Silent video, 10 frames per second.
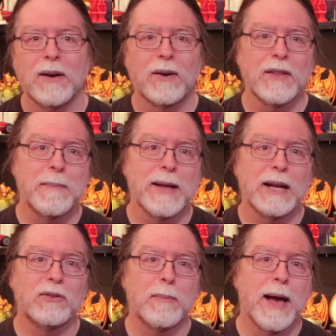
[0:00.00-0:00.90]
On the bed
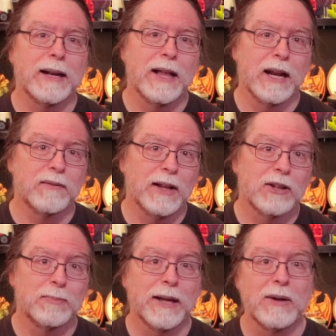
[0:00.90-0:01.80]
is a magnetic
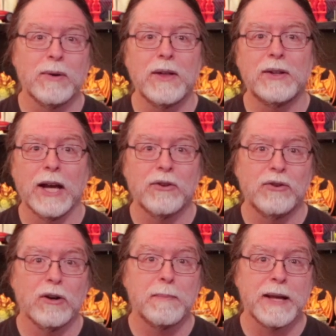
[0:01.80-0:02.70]
flex plate with a
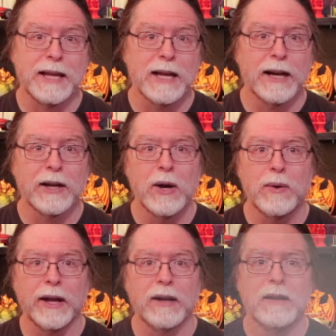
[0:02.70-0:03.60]
textured PEI
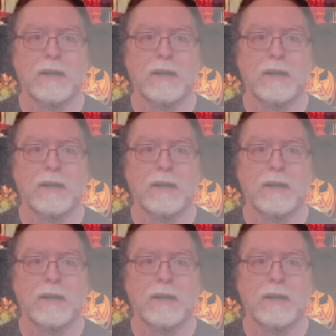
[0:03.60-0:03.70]
coating.